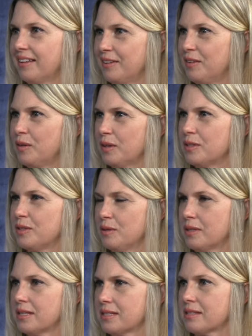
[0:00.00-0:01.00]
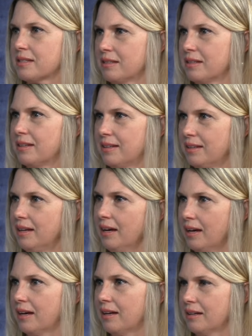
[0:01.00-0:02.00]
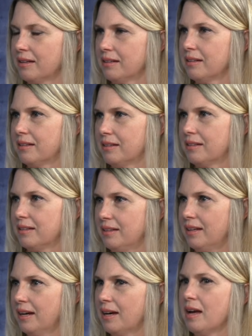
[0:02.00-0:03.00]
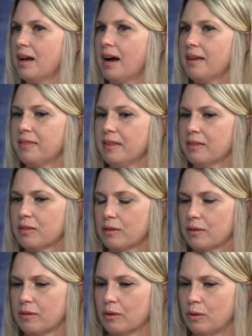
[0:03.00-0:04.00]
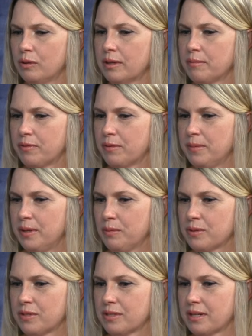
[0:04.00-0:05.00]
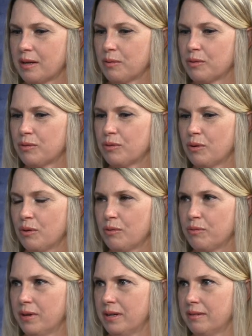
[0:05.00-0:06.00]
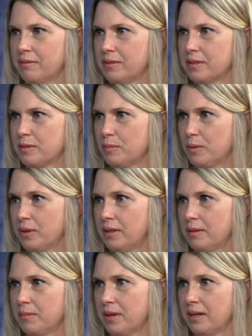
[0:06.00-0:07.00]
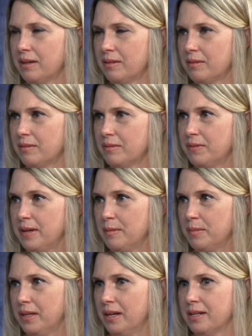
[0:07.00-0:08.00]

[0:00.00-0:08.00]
Like you can. There's others that are going yeah. through this. And, yeah, I think yeah. the the holdup for me was just I was so afraid of disappointing my family. family.